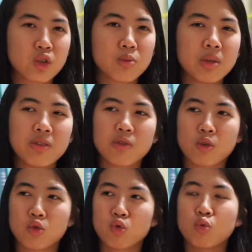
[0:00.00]
to me for
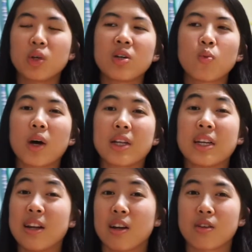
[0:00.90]
doing what he
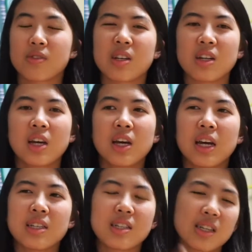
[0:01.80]
loves and,
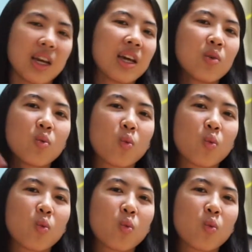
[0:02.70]
and saying